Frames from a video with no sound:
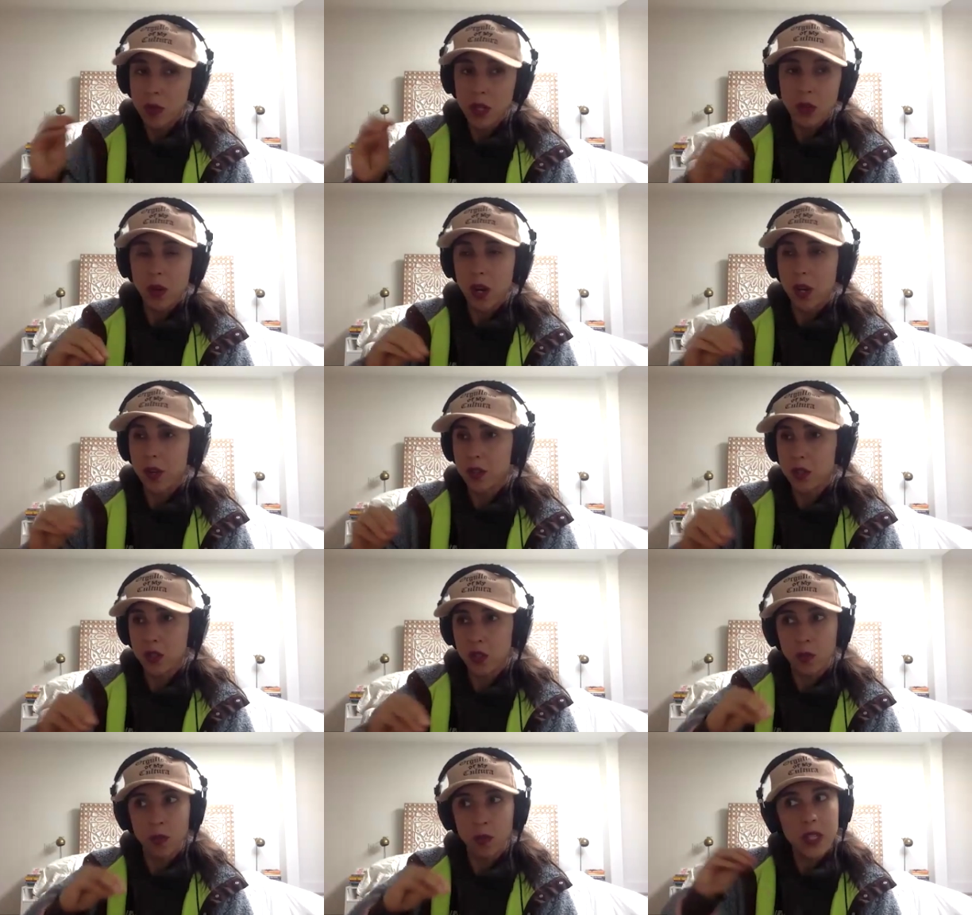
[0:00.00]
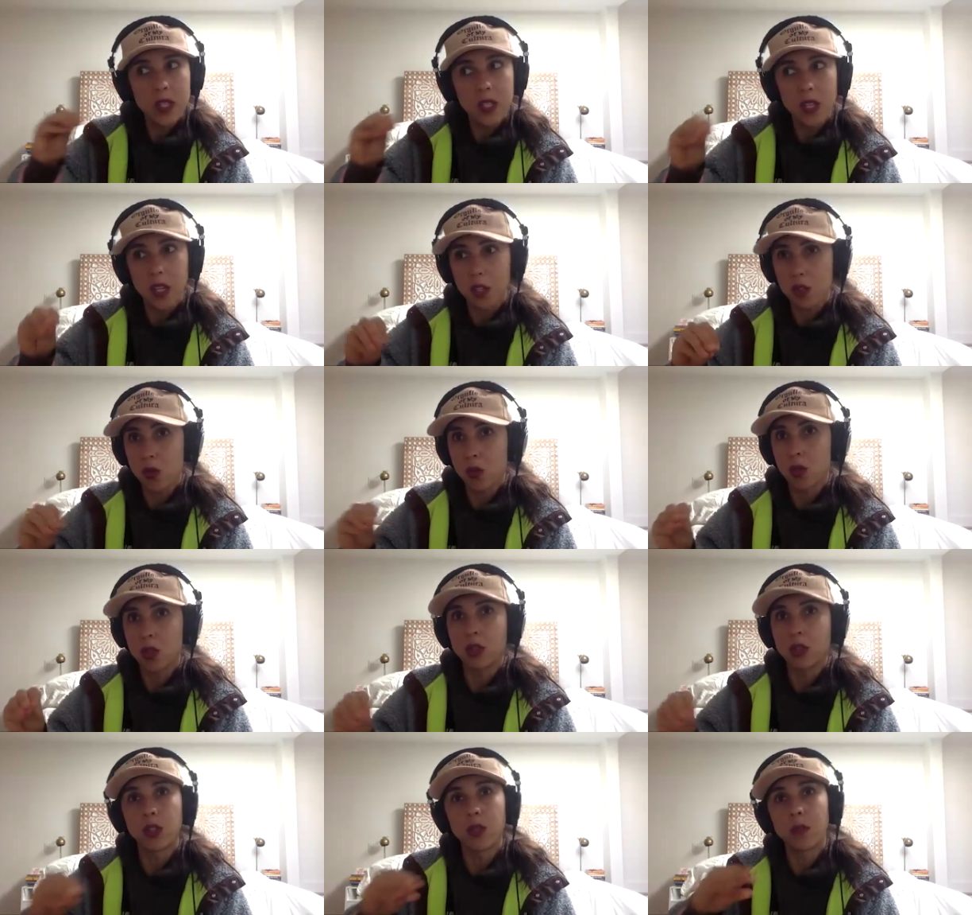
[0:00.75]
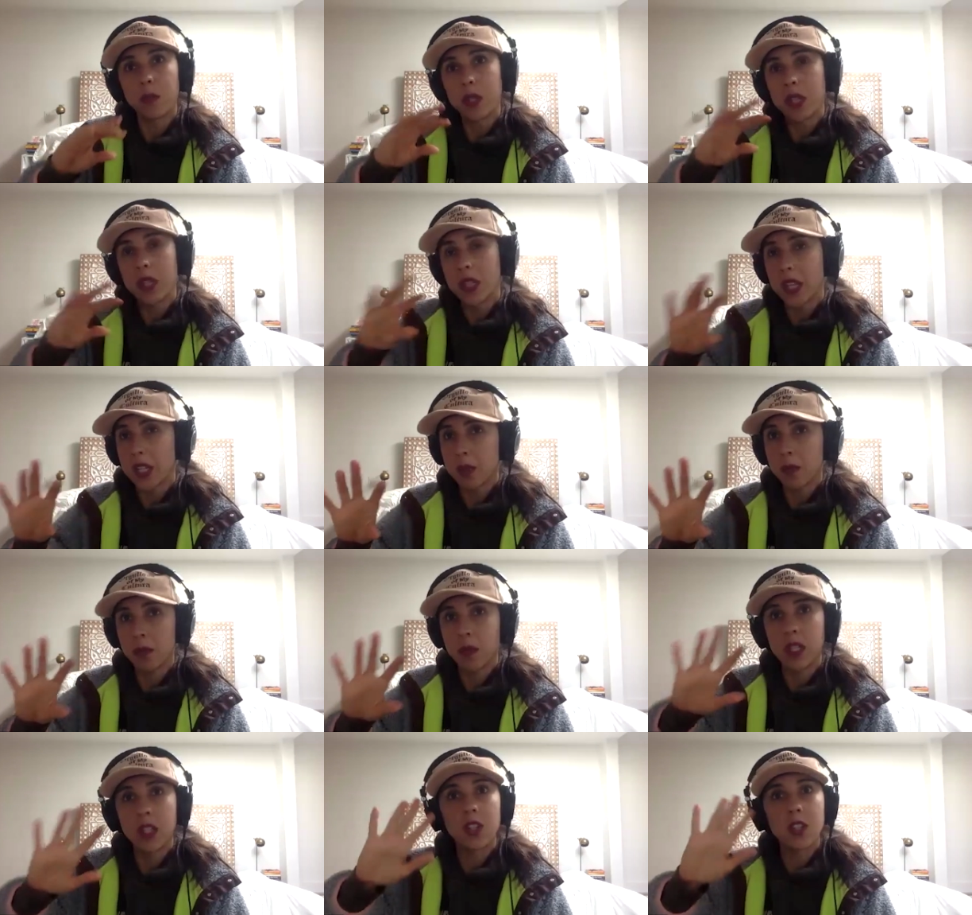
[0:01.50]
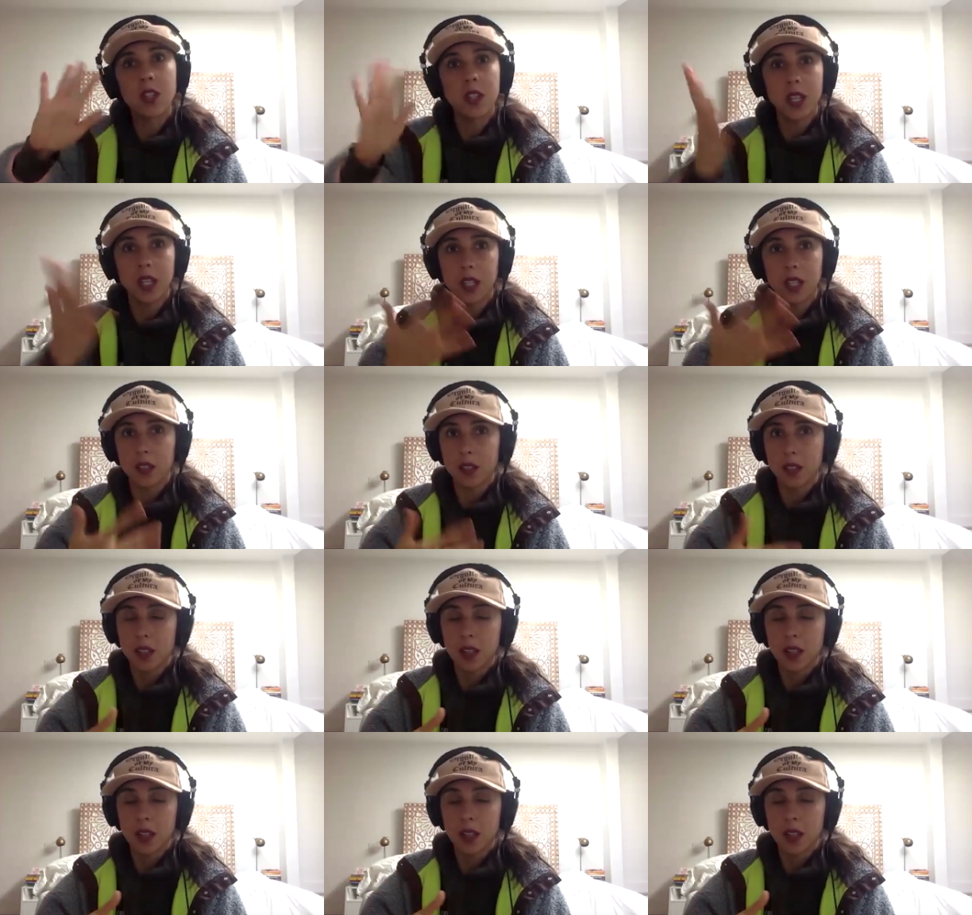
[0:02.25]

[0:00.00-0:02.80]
aroused, don't be sexual, don't be like, be just like,